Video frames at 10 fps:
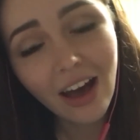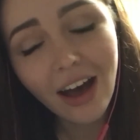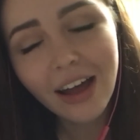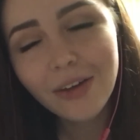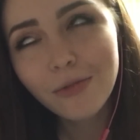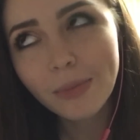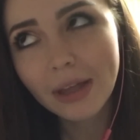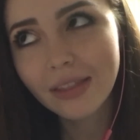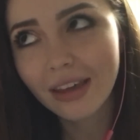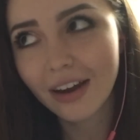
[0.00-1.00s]
I have
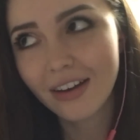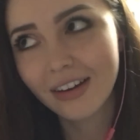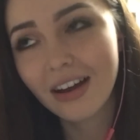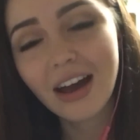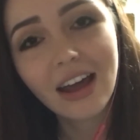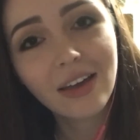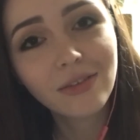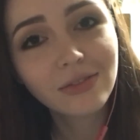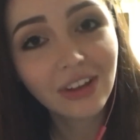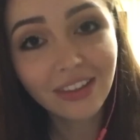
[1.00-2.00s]
been there. I have
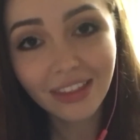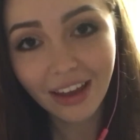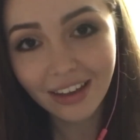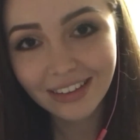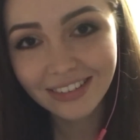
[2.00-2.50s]
done that.